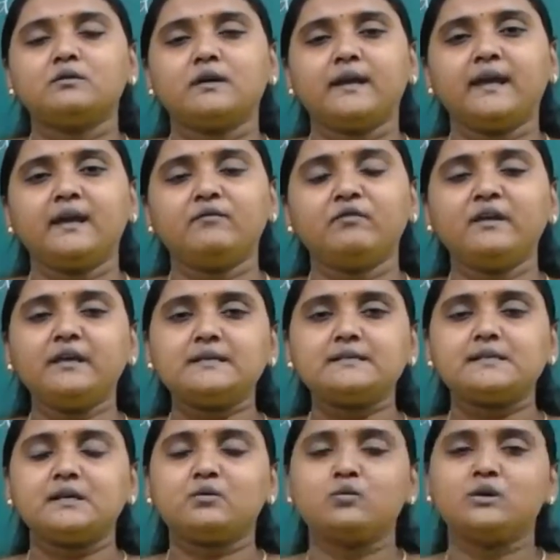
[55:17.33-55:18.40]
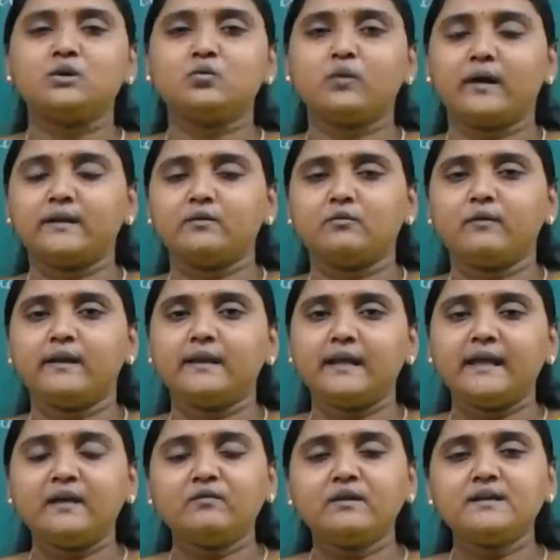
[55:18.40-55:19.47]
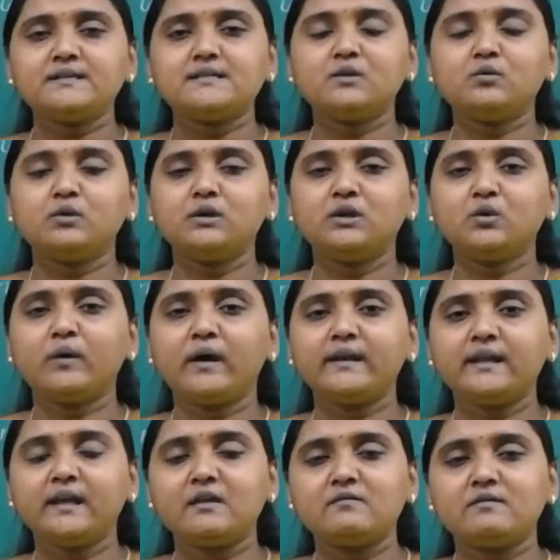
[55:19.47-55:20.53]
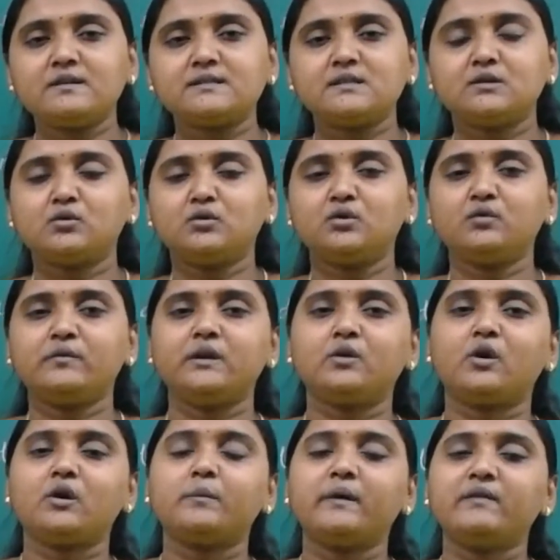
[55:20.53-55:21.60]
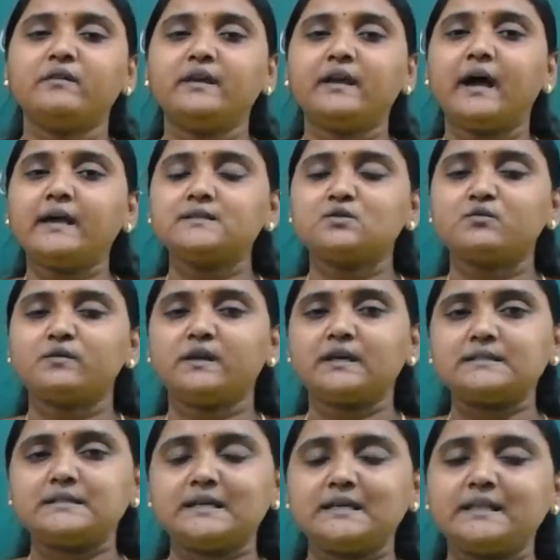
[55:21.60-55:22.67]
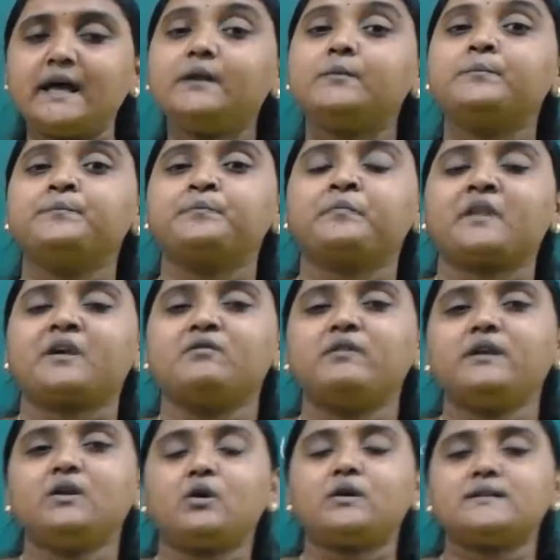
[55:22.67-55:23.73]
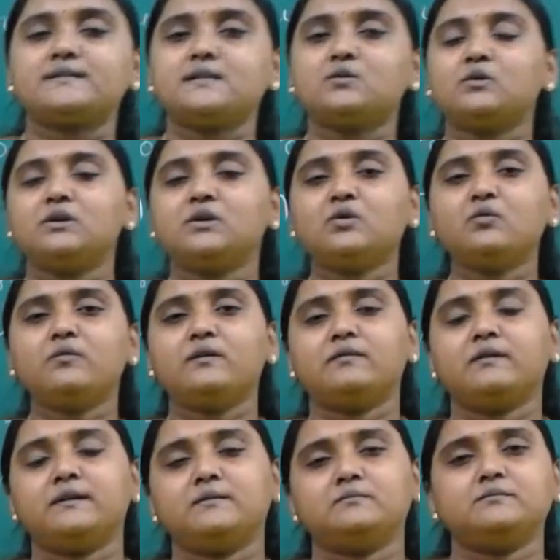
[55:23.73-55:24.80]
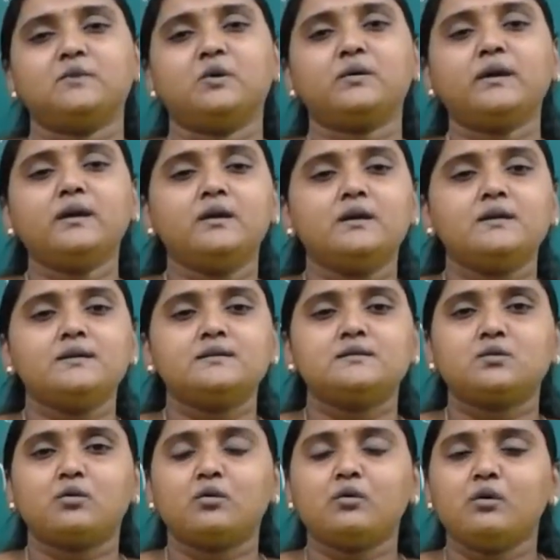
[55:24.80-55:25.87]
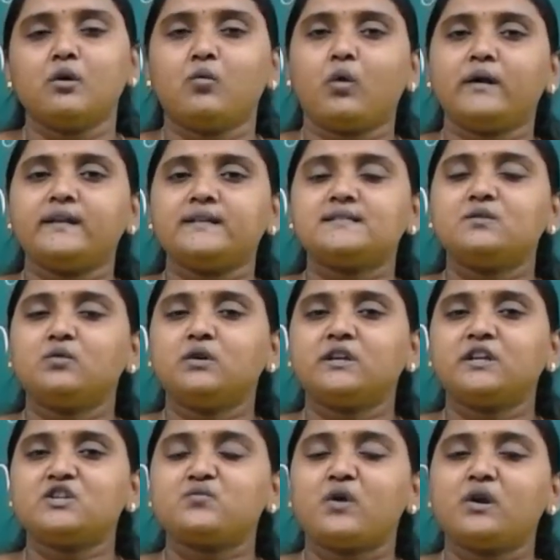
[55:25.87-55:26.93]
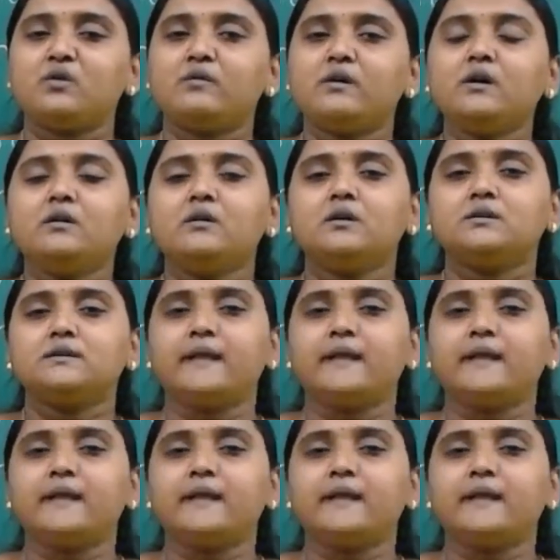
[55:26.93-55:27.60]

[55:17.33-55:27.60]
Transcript: AB is equal to 1. When AB is equal to 1, AB is equal to V naught by Vi, so we can say that V naught is equal to V. Okay. So what is the voltage follower?